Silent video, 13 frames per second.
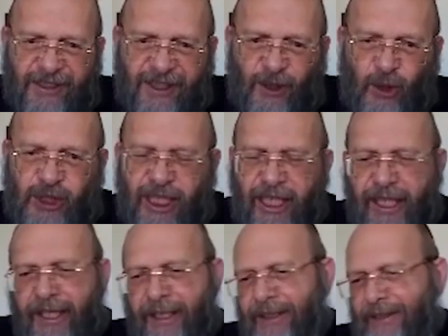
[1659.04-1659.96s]
Looks
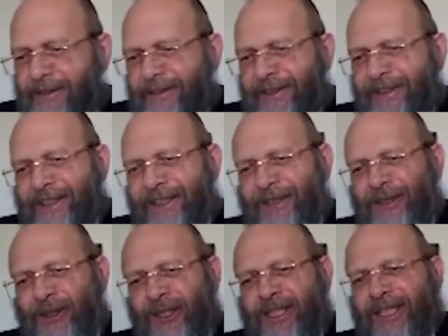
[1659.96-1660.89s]
a
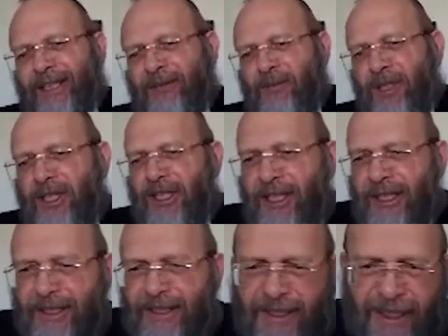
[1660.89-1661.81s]
totally
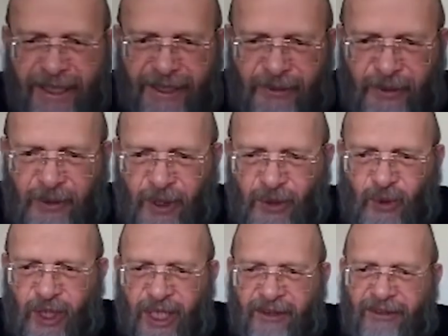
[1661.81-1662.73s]
miraculous thing. We want
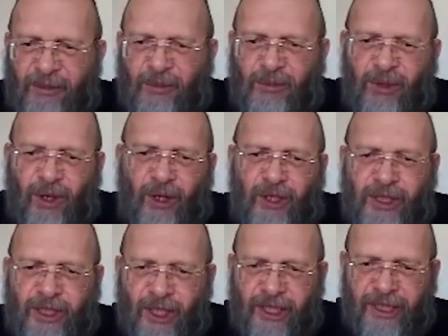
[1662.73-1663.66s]
to have
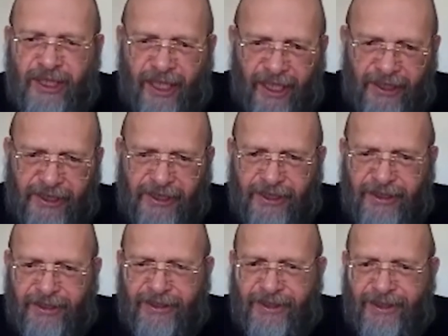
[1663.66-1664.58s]
both
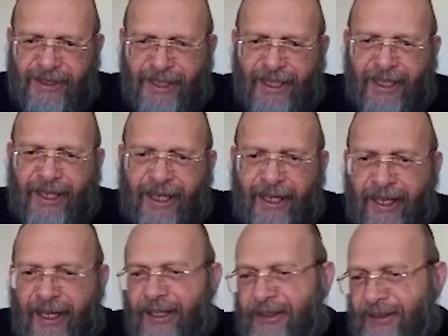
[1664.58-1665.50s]
rotations
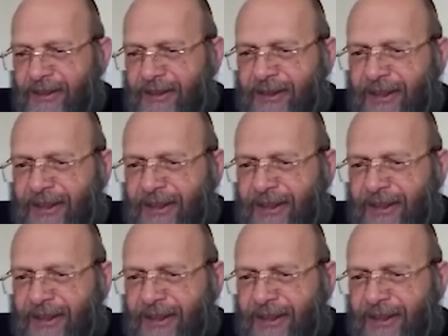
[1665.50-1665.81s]
and